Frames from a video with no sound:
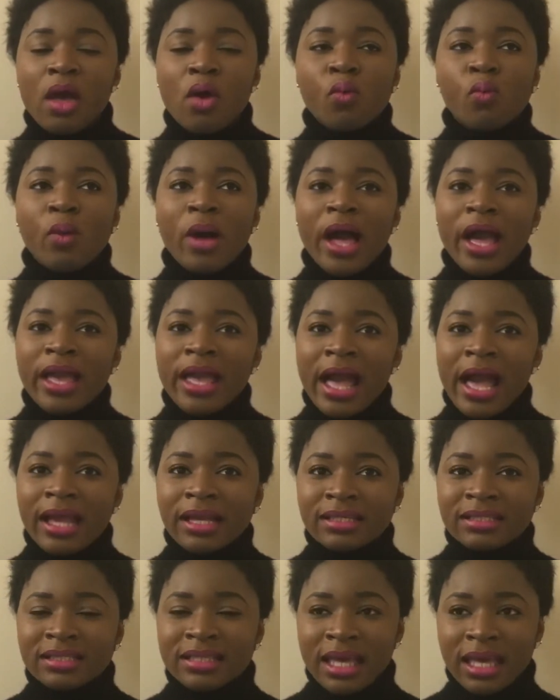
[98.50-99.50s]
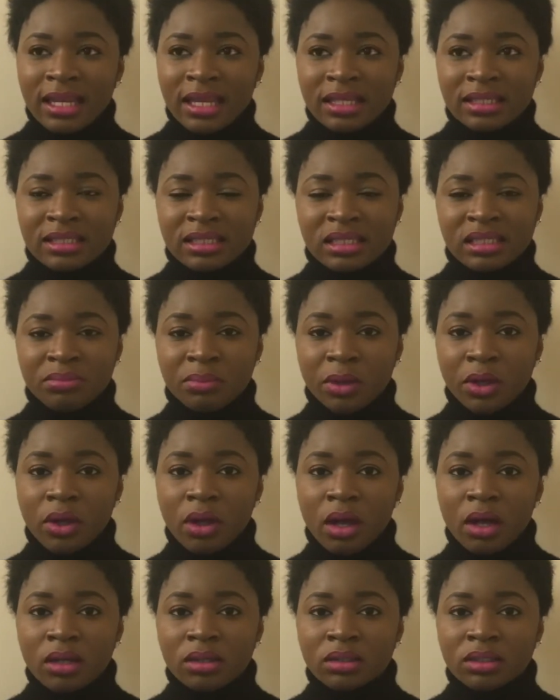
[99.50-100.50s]
Why I say this is
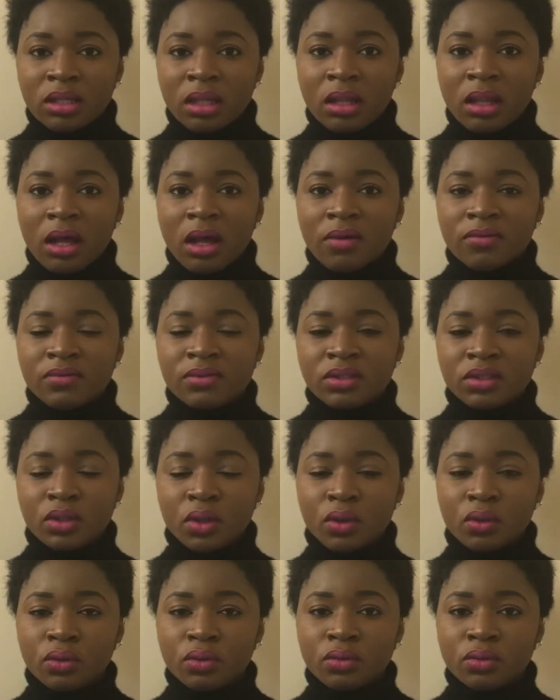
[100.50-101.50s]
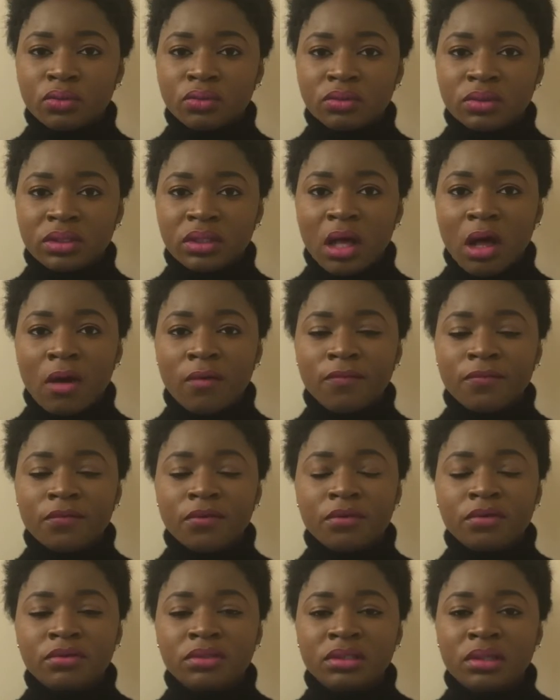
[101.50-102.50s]
because a lot of schools
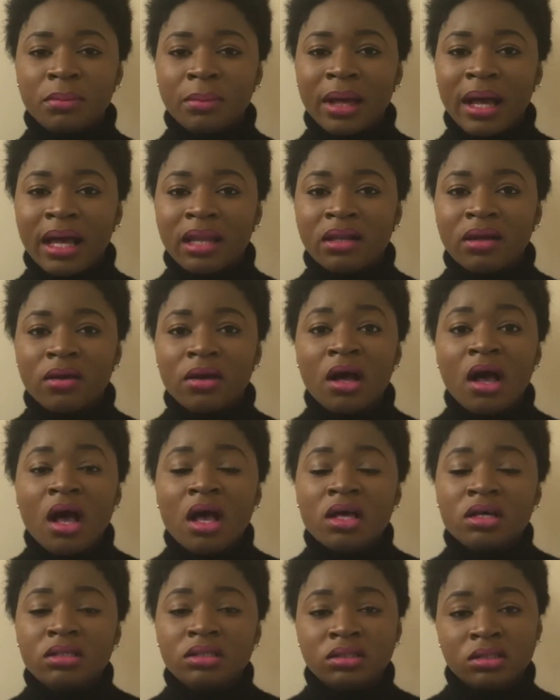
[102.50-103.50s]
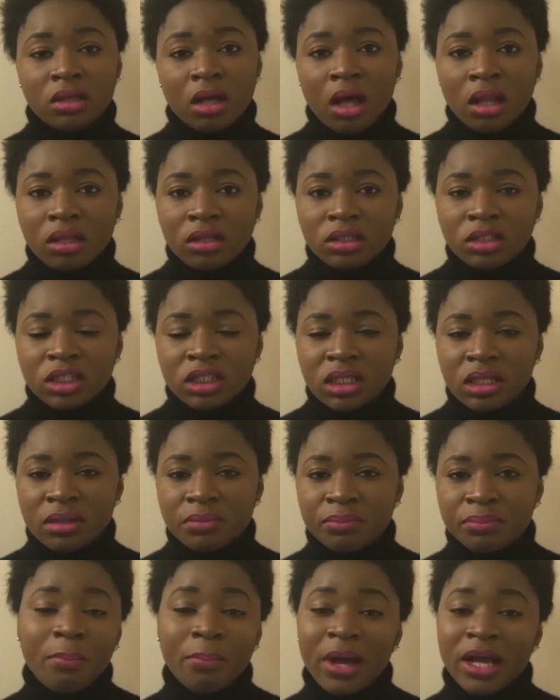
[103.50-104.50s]
offer some kind of
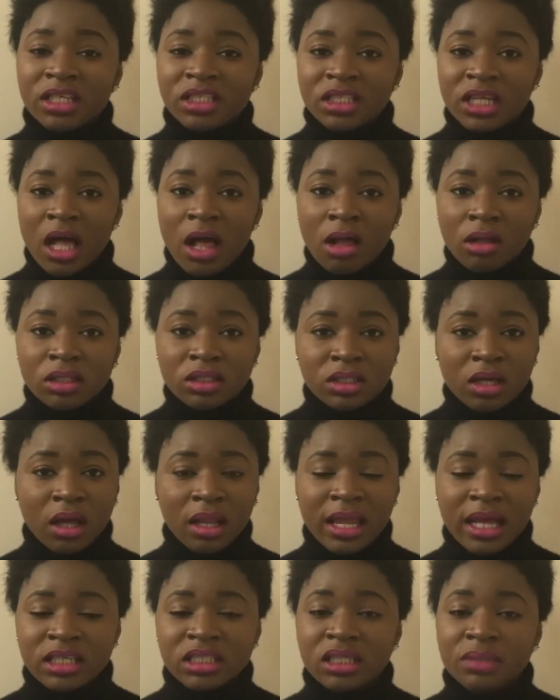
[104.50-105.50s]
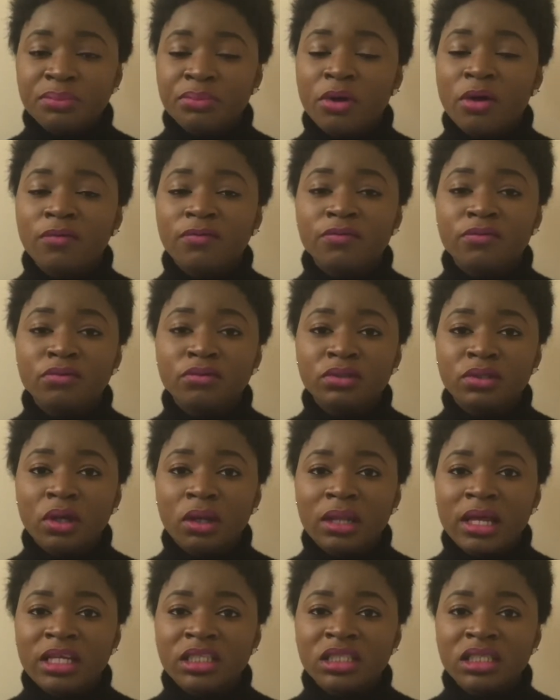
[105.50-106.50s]
scholarship, partial scholarship or full
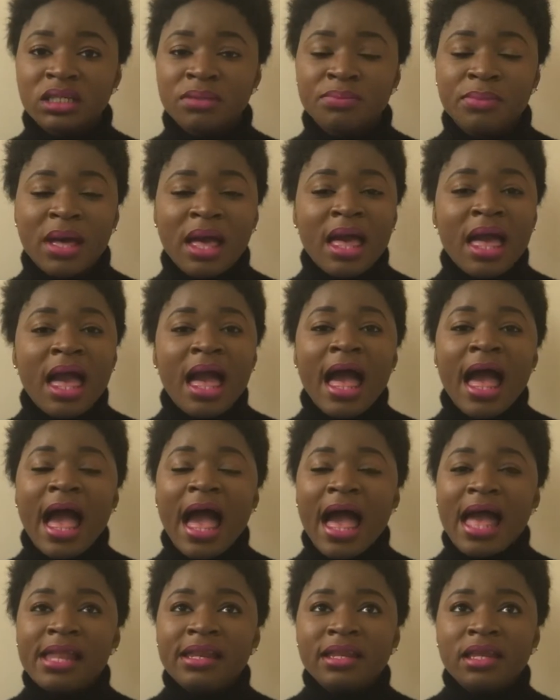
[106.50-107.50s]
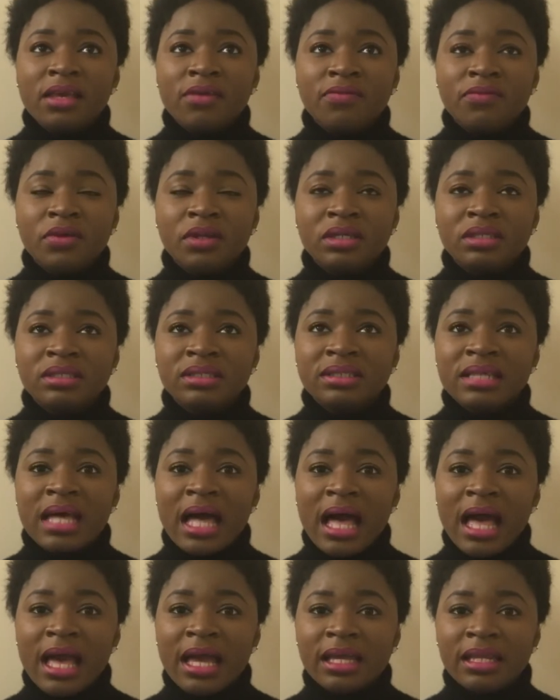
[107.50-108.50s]
scholarship. And if you
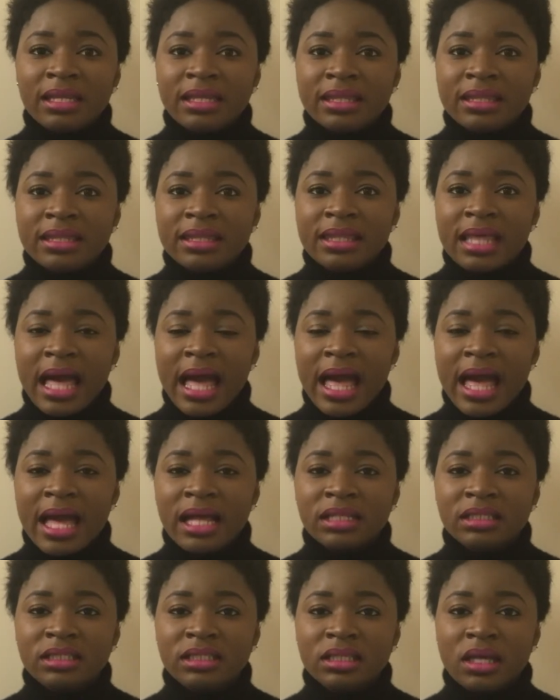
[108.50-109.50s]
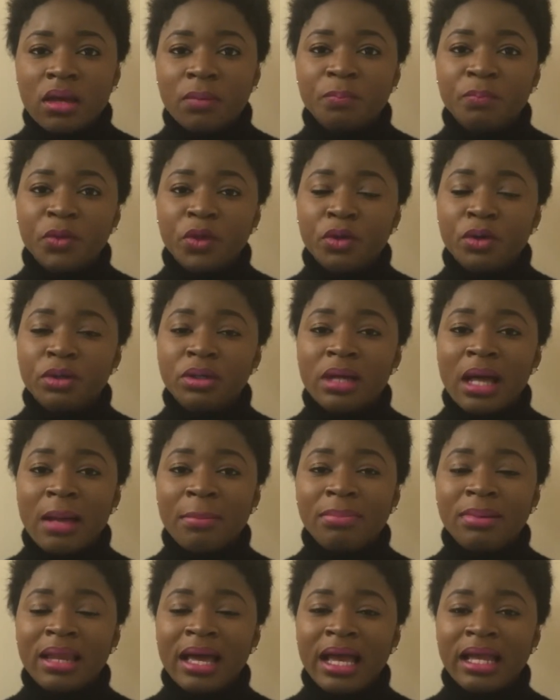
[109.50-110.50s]
decide that you're going to
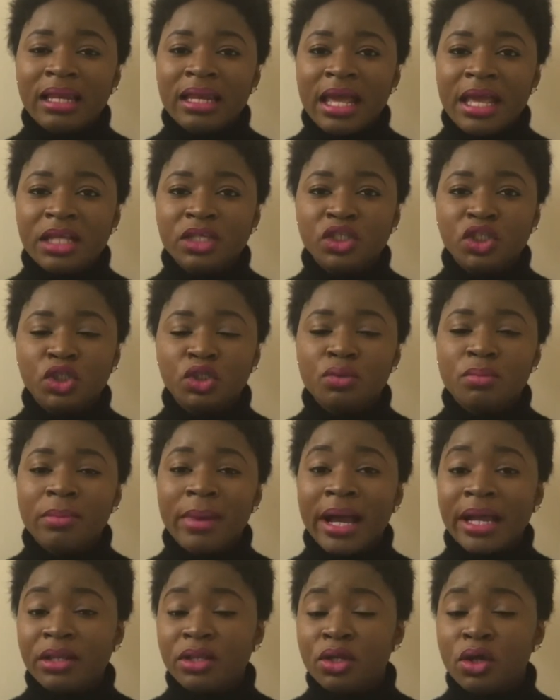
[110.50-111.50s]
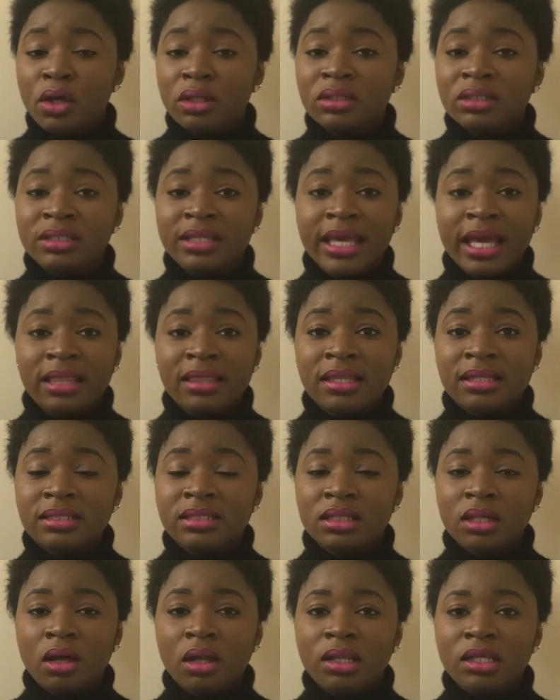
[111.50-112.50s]
apply late, you might not get the
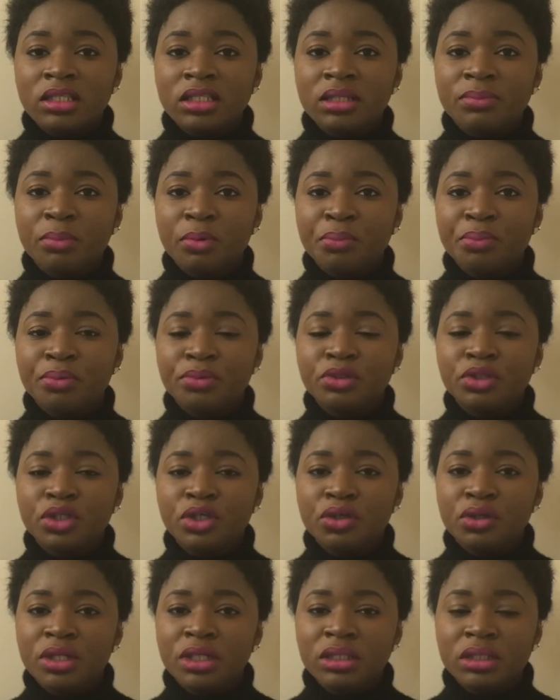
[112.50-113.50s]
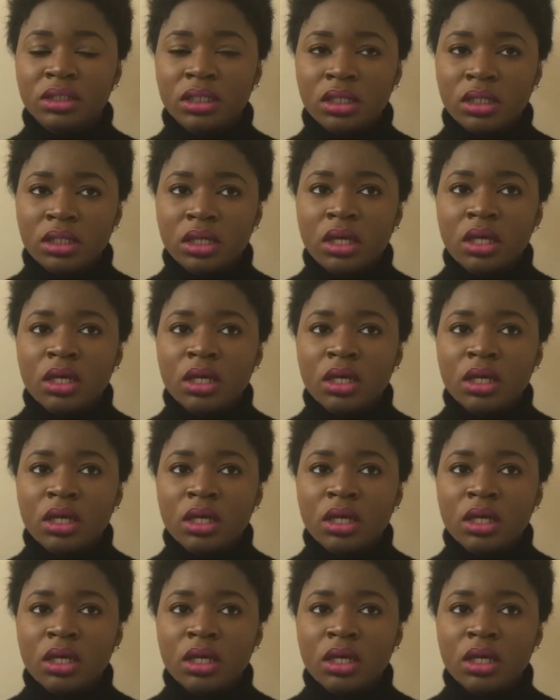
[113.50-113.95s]
scholarship opportunity.